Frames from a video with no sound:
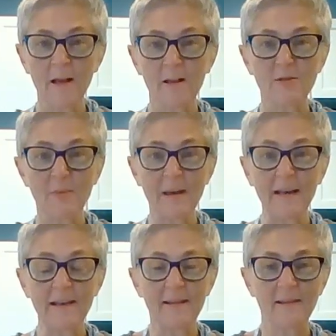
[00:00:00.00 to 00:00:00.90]
So I
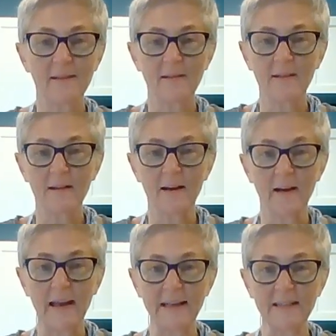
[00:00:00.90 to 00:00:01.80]
made
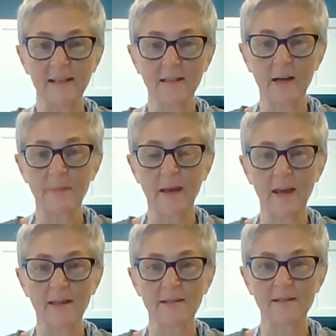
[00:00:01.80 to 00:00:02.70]
18
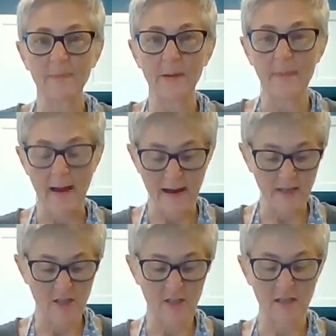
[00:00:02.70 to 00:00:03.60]
cupcakes, my
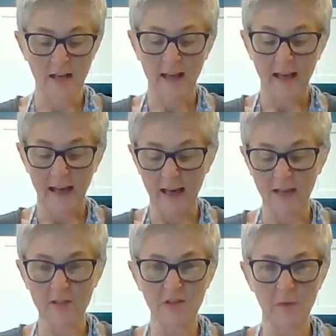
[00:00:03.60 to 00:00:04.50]
batch,
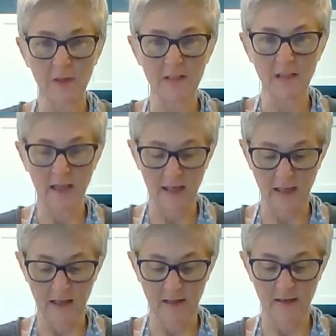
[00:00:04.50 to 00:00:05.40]
and just wanted to kind
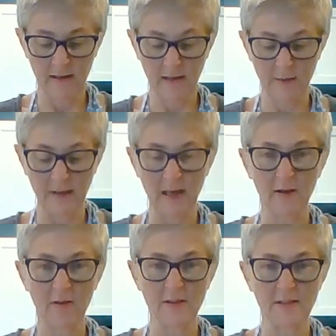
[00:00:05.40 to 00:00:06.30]
of, I
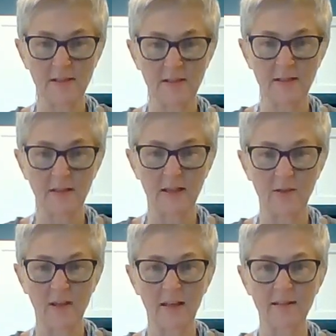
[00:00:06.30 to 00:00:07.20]
know this doesn't, you
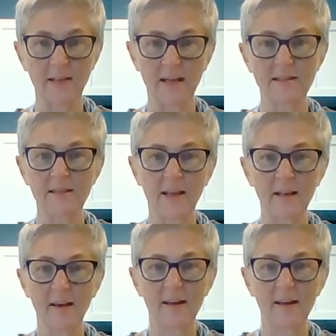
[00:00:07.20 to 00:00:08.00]
can't taste it.